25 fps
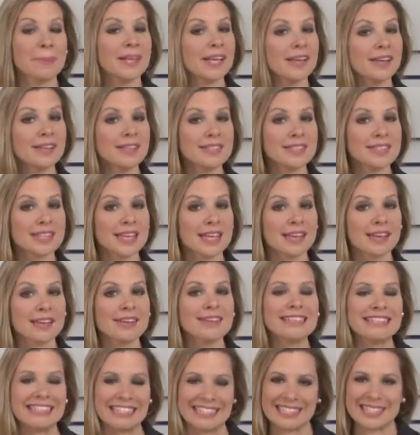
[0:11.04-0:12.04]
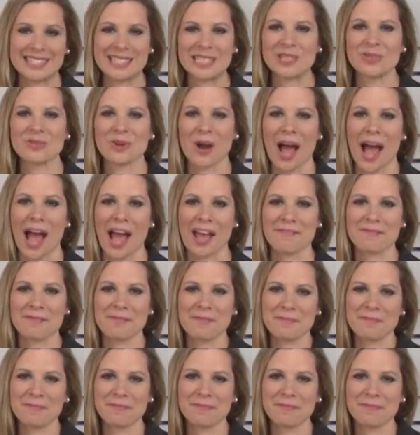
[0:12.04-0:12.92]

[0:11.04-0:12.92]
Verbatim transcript: PC DC Drive.